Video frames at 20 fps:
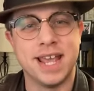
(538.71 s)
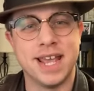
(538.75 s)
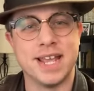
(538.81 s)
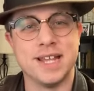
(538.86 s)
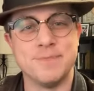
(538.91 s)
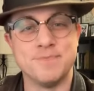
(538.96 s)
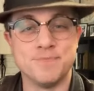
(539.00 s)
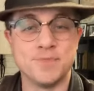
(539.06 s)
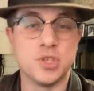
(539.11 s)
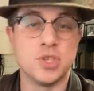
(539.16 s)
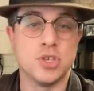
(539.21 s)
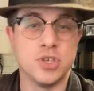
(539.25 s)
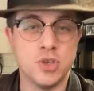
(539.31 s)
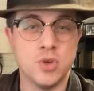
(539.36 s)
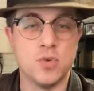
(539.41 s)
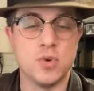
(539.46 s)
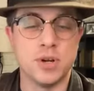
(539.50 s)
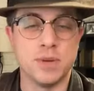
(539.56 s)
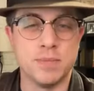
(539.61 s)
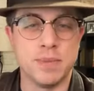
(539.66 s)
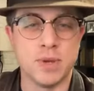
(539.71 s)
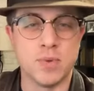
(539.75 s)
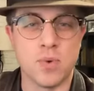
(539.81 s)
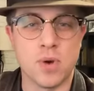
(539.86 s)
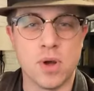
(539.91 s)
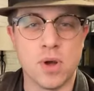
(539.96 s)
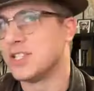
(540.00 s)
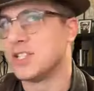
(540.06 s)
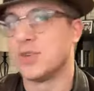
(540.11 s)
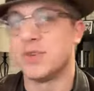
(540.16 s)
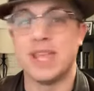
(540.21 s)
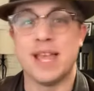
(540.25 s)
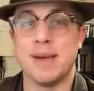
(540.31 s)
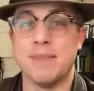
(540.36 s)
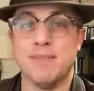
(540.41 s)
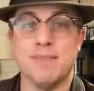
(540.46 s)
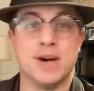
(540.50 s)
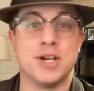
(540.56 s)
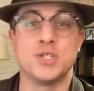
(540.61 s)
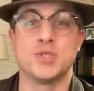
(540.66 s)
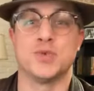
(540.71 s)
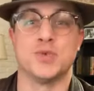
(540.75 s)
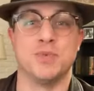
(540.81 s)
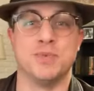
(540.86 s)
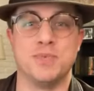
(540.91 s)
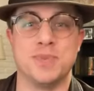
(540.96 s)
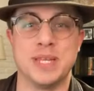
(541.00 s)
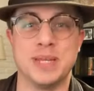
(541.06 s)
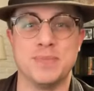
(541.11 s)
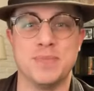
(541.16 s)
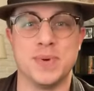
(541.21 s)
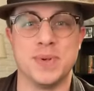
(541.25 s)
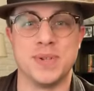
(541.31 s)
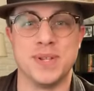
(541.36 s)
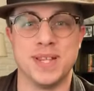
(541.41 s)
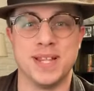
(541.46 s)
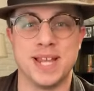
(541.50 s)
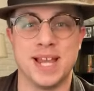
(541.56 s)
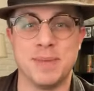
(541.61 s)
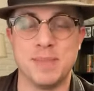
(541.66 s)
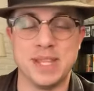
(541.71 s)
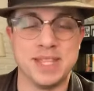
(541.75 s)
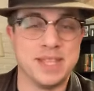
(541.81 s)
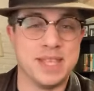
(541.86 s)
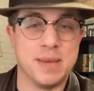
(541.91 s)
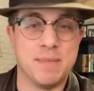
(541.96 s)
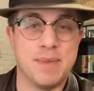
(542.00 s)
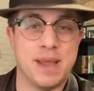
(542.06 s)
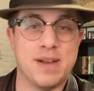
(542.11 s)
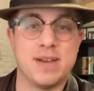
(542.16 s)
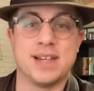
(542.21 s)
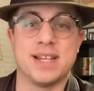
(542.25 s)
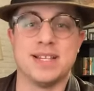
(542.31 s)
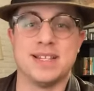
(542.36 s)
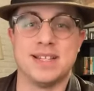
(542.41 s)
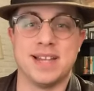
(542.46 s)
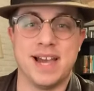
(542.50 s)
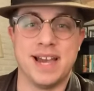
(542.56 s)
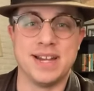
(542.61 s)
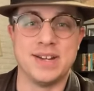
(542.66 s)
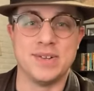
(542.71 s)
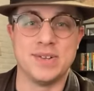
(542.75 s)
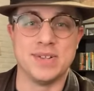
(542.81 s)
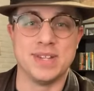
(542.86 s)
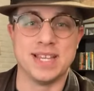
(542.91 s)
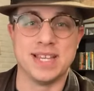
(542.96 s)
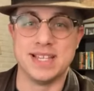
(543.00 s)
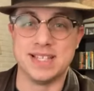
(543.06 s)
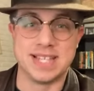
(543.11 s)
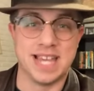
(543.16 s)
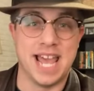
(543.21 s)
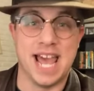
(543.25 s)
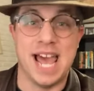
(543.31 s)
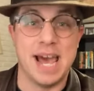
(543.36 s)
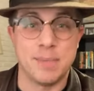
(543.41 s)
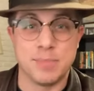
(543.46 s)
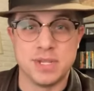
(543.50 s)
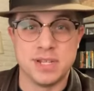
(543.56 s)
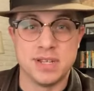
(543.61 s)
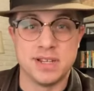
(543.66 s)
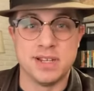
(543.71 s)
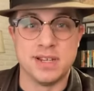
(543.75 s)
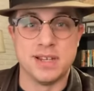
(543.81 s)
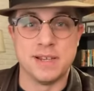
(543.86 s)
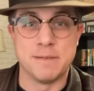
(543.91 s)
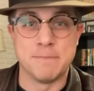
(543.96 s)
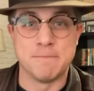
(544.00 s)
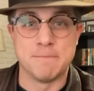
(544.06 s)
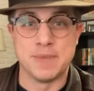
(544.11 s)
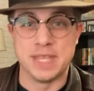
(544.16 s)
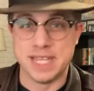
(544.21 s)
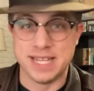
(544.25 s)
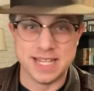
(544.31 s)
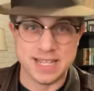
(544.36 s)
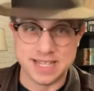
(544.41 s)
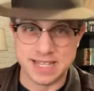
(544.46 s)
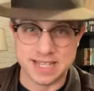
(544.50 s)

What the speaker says: and you wouldn't be wrong. So yeah, mushroom people. I mean, the American title is apt. It